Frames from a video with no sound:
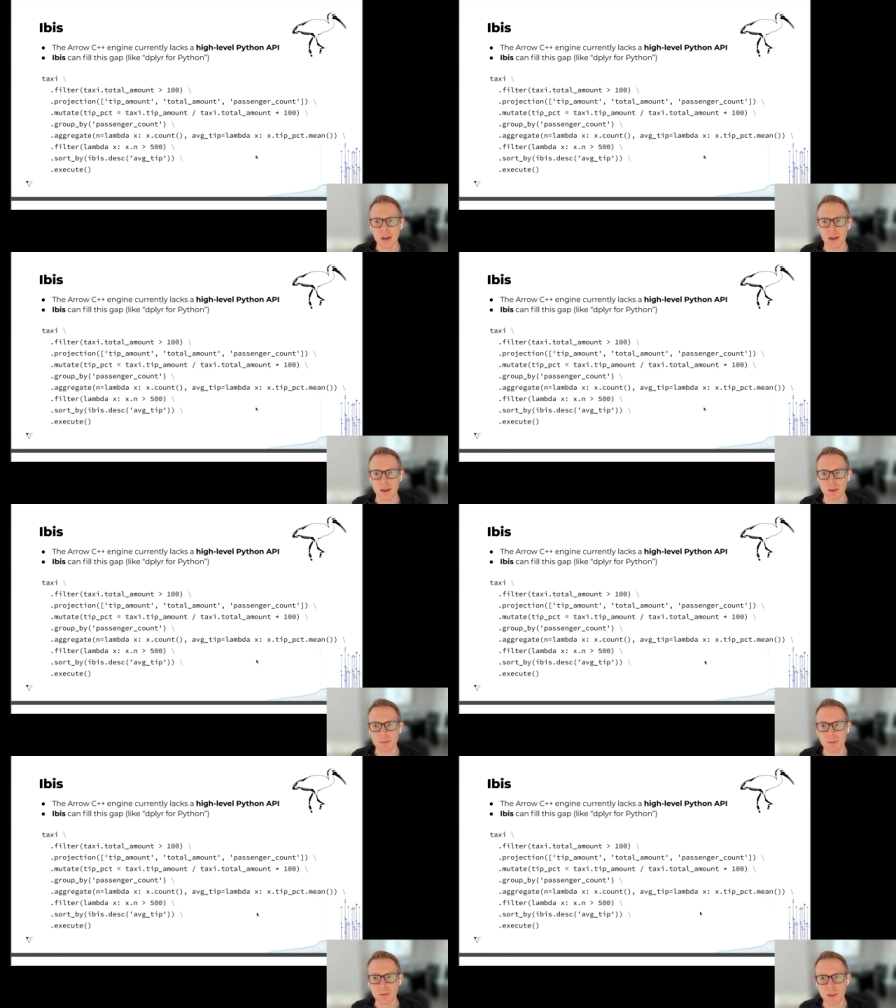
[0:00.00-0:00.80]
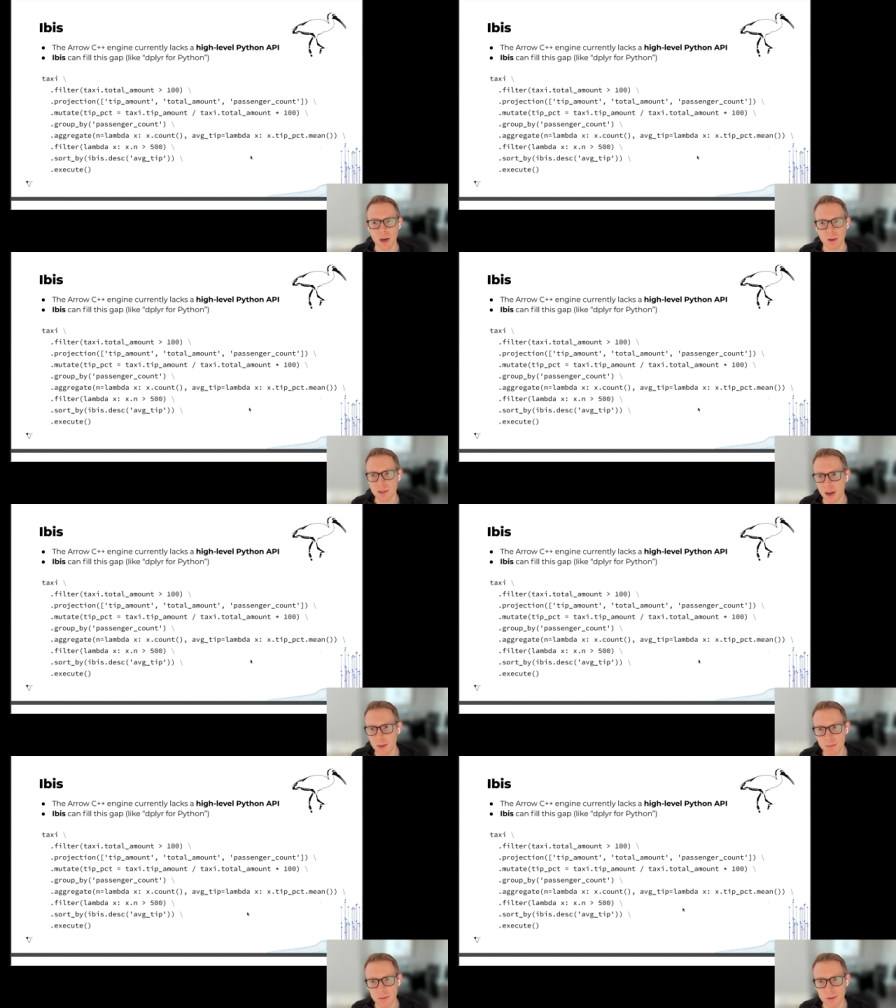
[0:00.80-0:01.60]
um, you know
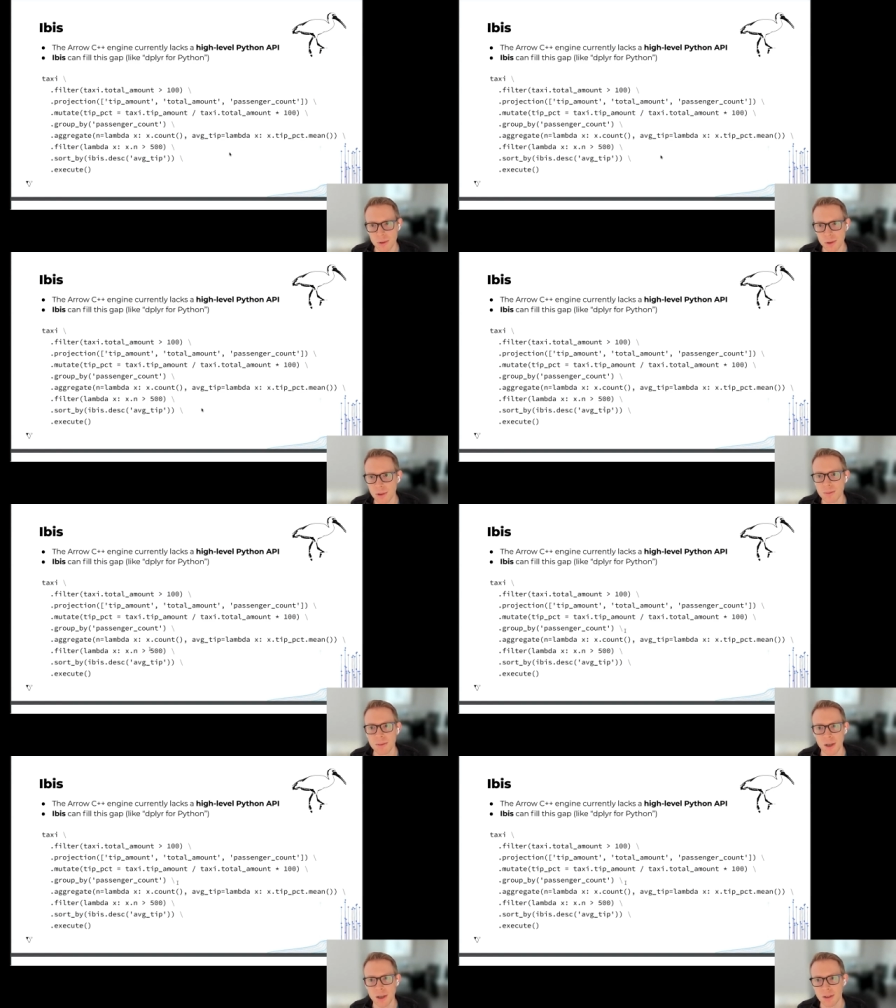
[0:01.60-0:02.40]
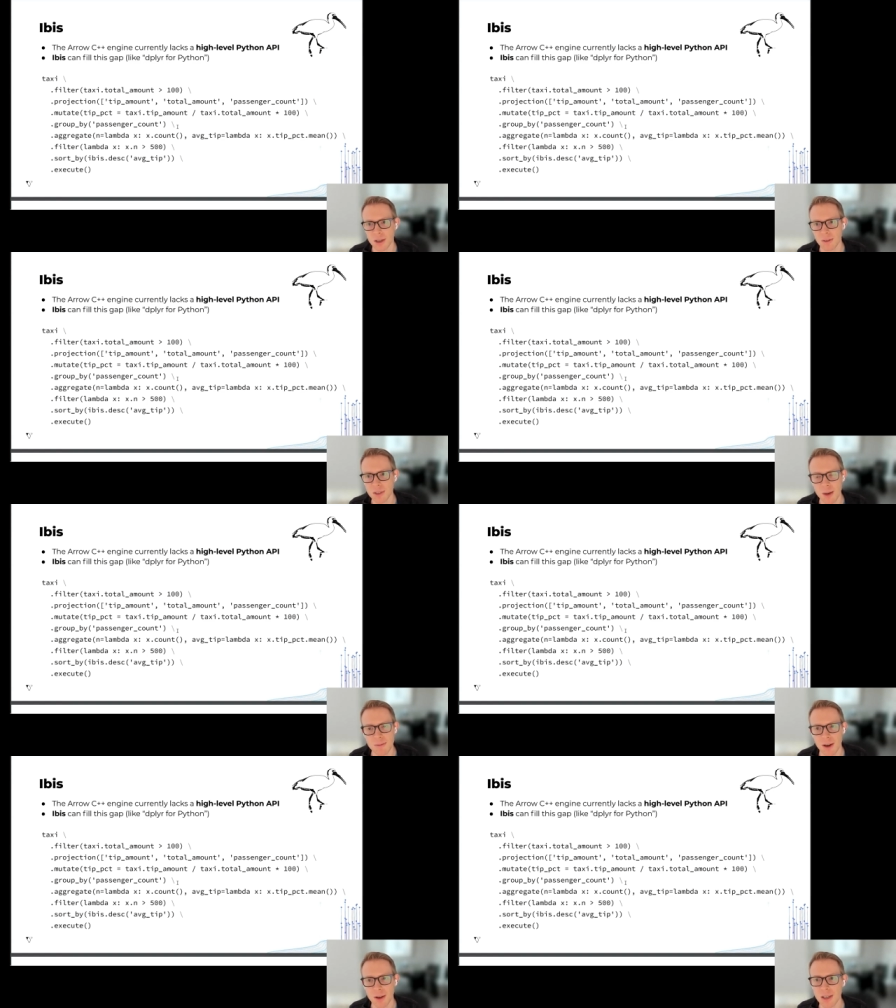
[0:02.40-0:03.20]
type full uh, kind of type
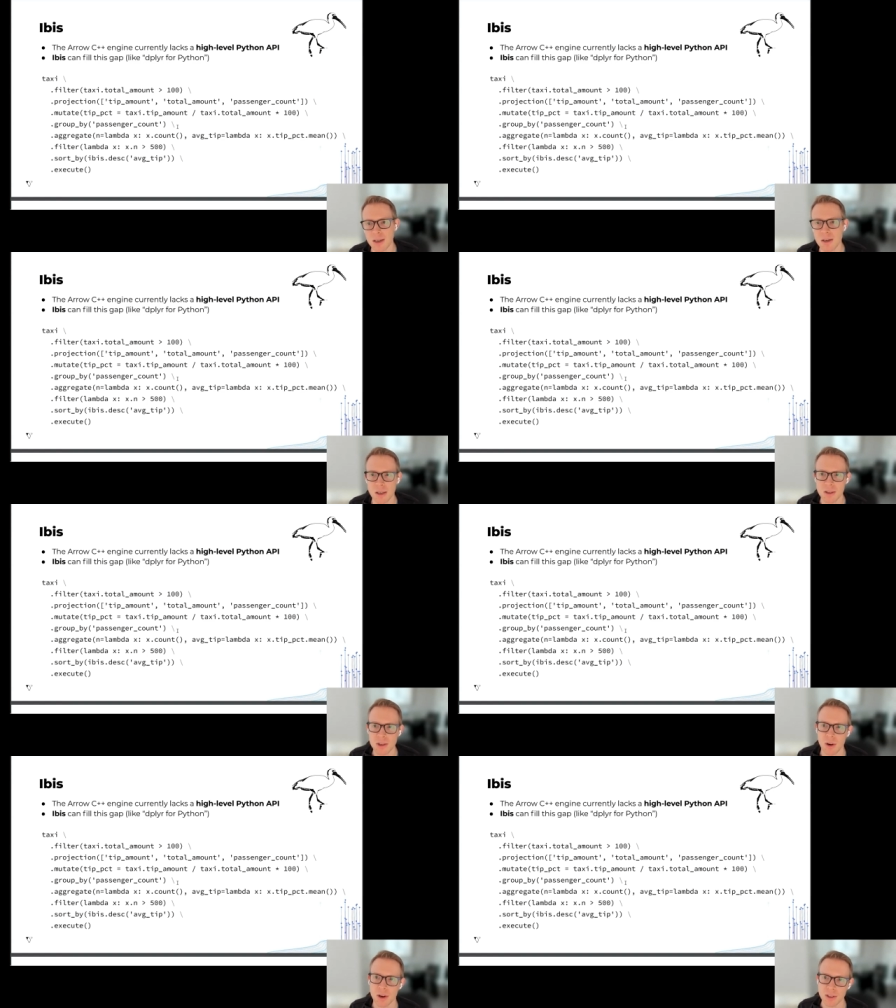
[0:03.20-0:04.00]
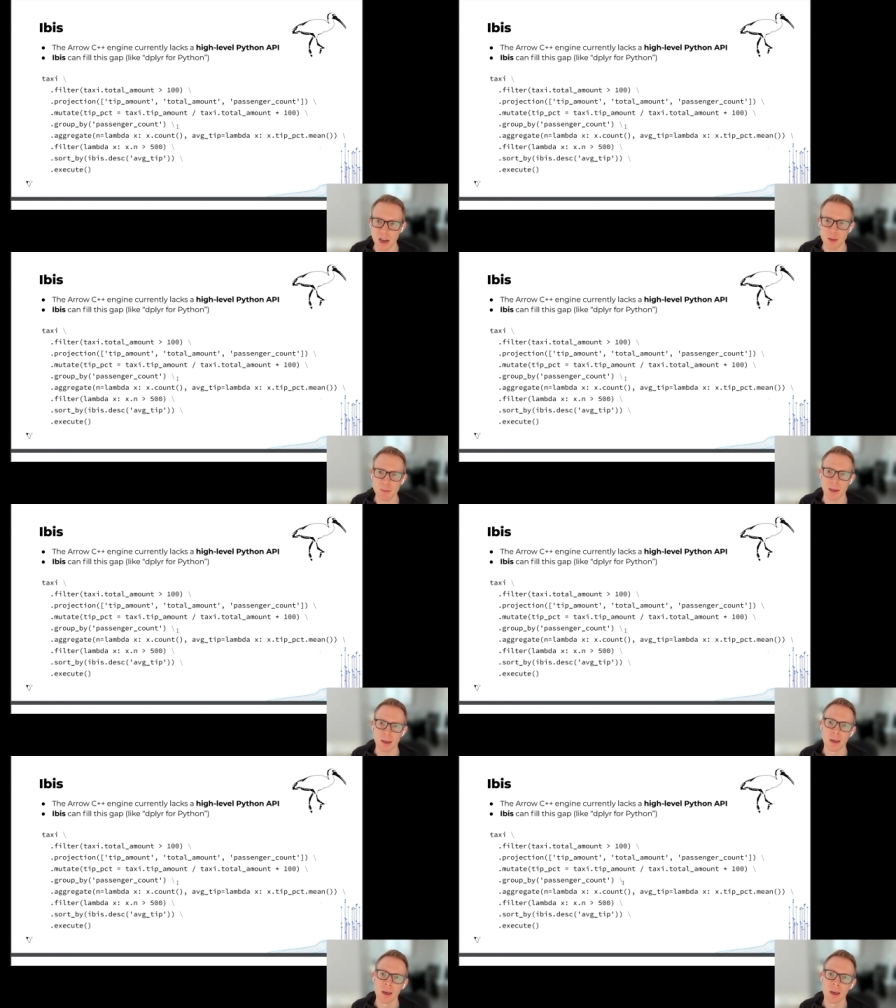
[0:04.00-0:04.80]
validation, strong typing,